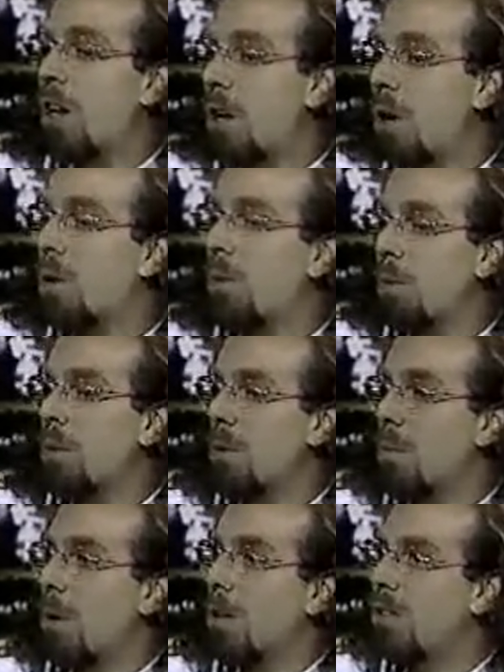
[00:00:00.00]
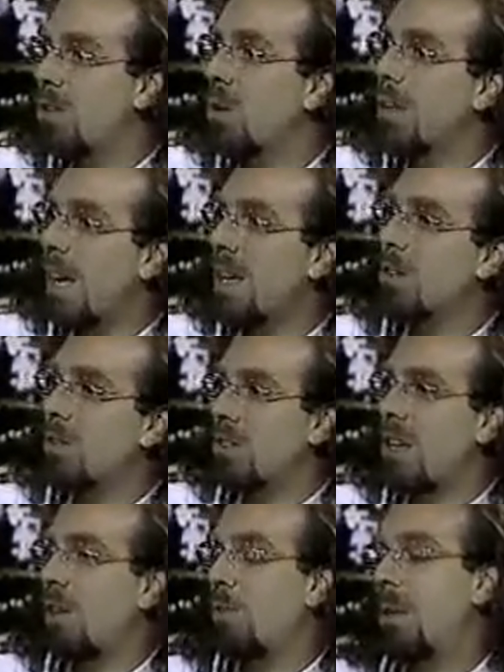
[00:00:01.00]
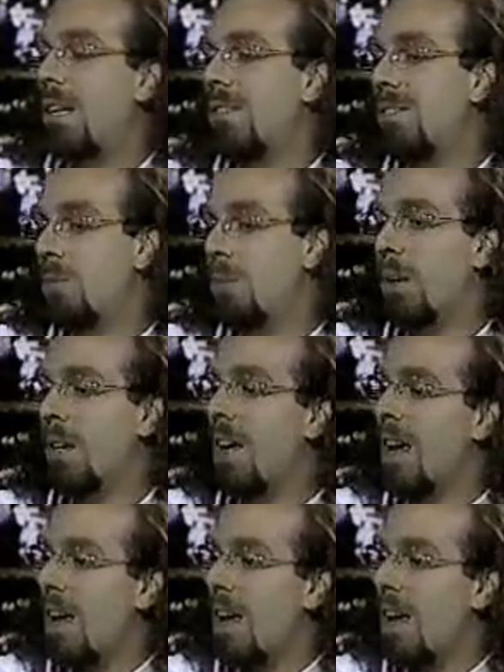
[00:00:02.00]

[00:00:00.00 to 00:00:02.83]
go through the book doing that yourself, because the book,